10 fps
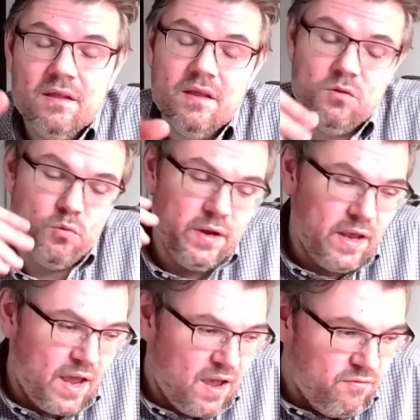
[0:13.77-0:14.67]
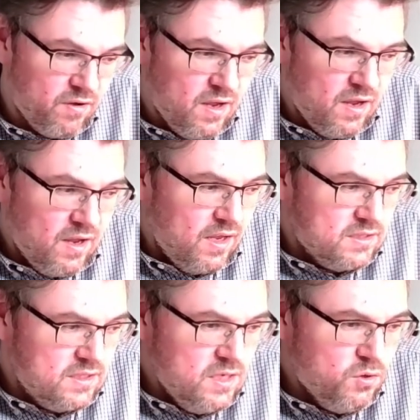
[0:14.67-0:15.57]
that we have a
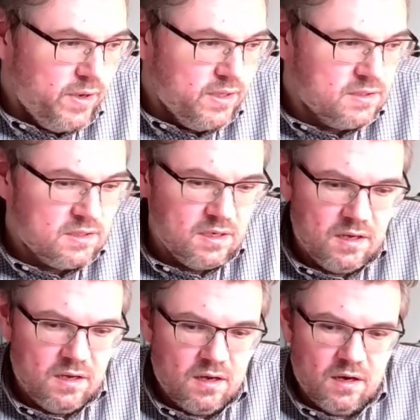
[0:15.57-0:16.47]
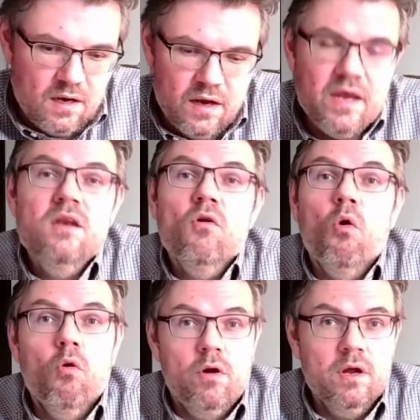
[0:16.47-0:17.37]
sequence uh, in
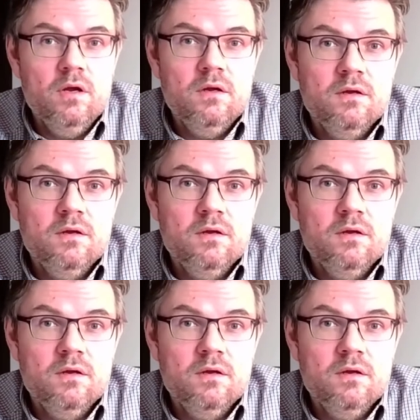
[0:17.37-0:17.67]
order.